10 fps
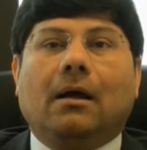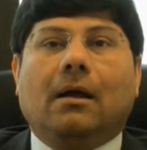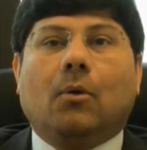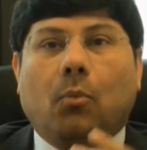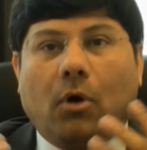
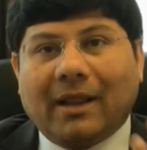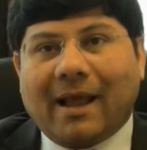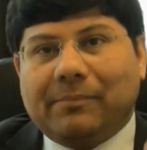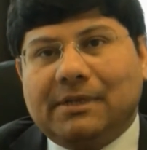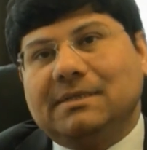What
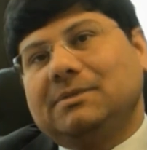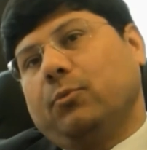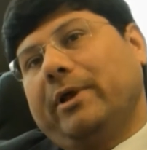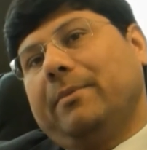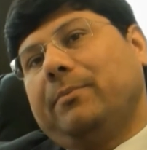happens
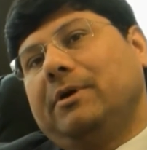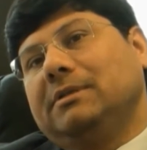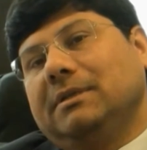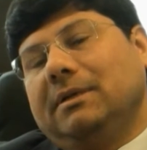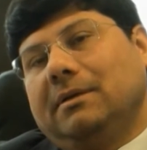when a
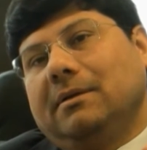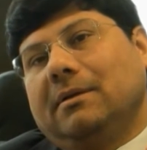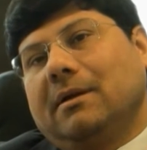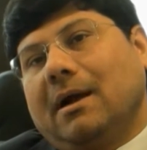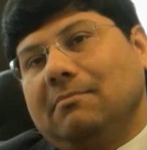person
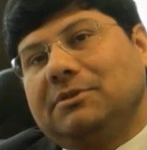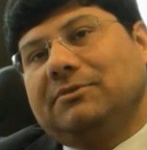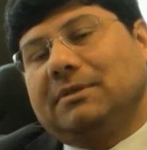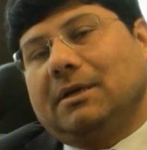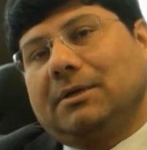
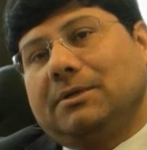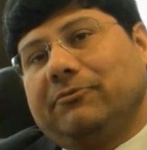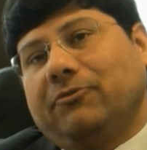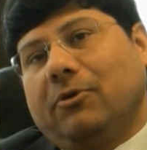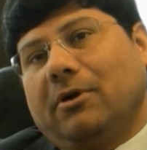comes
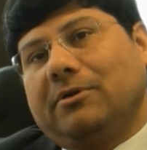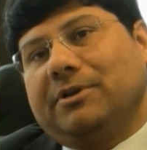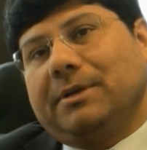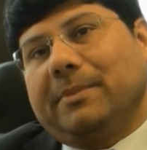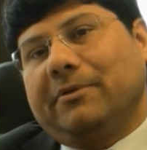for
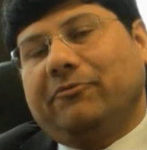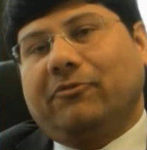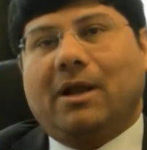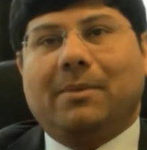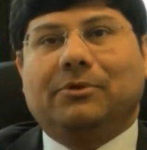treatment
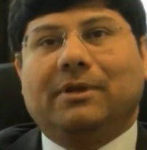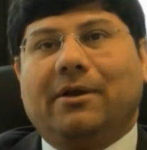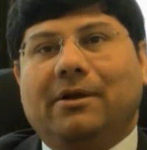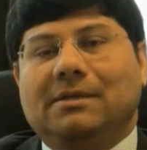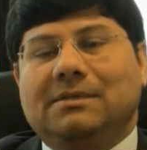for
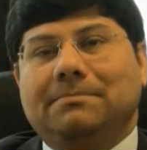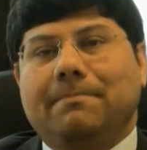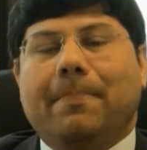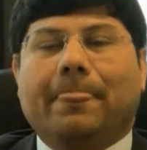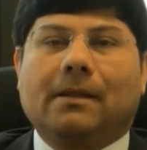hypothyroidism
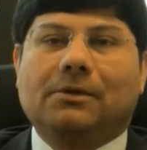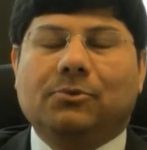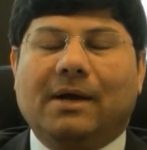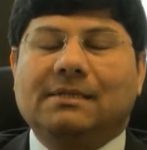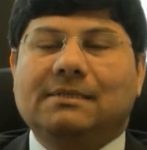
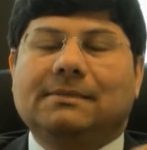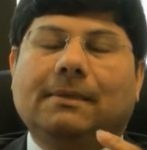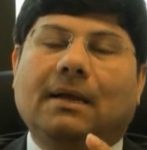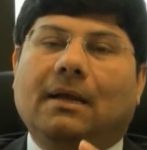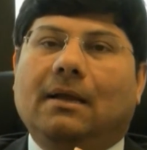to
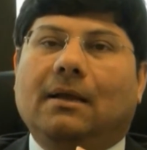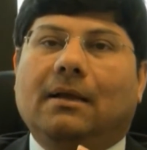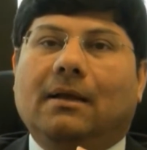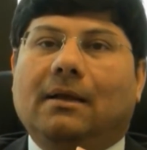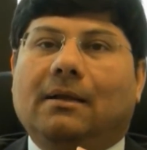us?
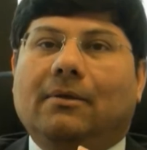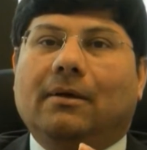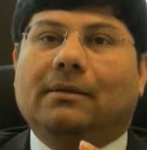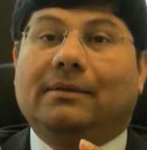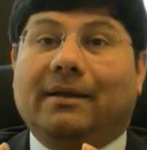
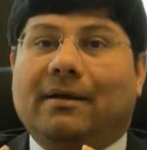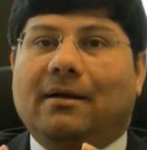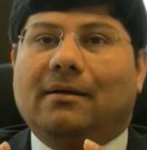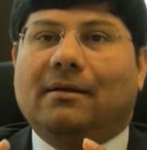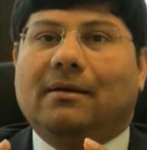There
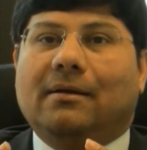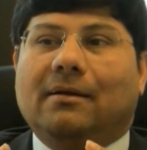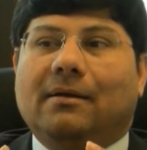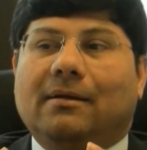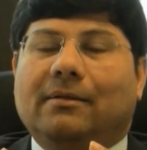are
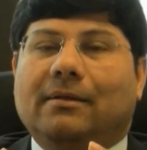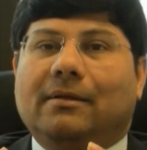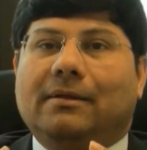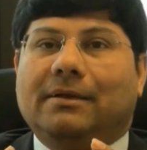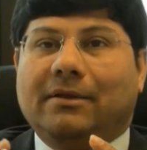
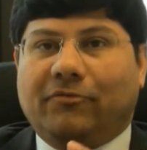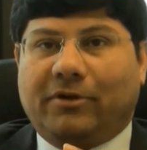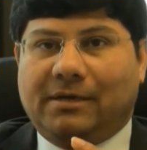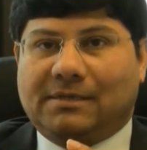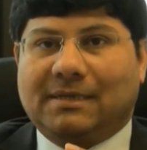
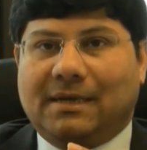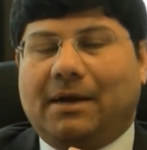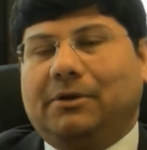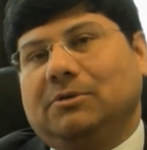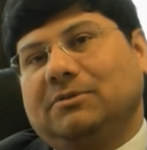different
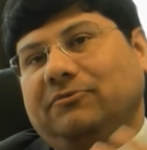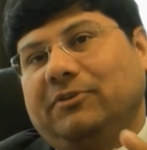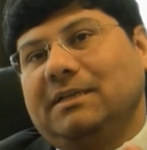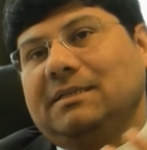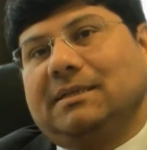scenarios.
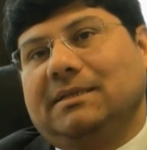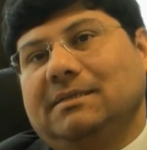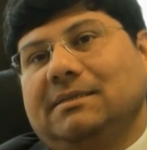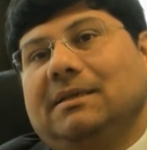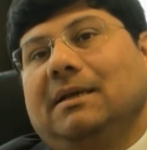First
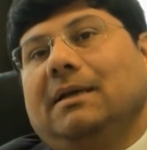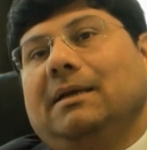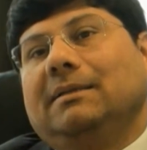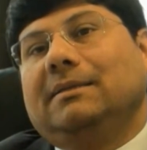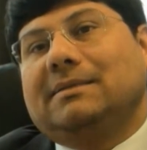is
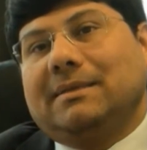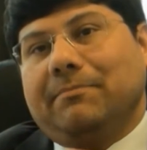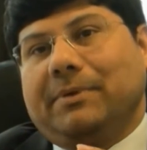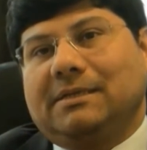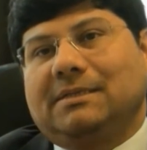the
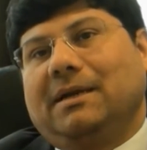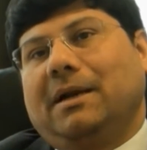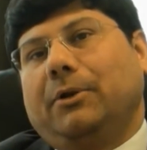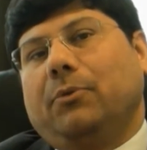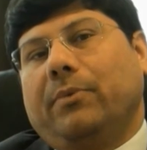simplest
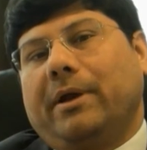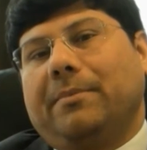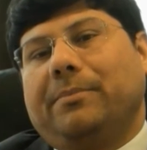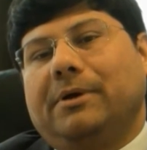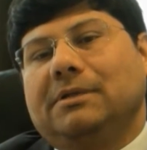scenario, where a
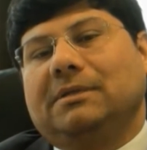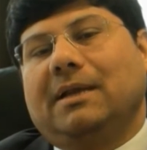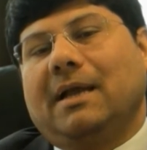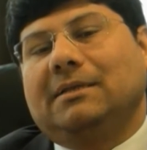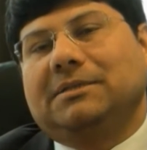person
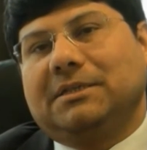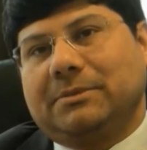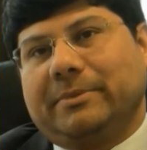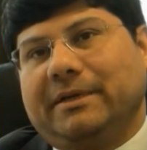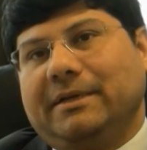has
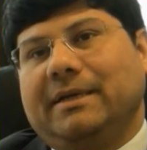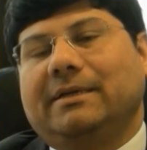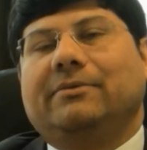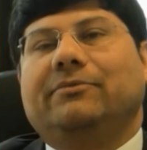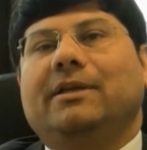just been
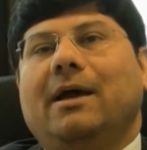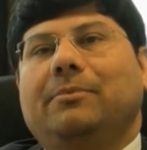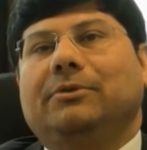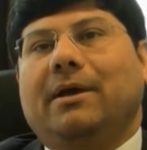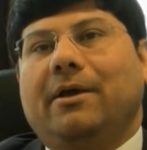detected with
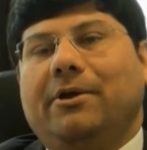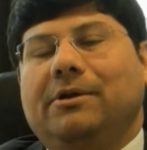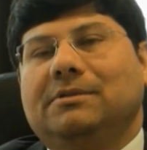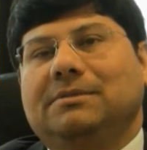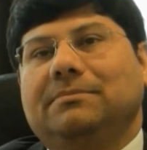
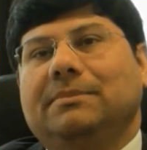hypothyroidism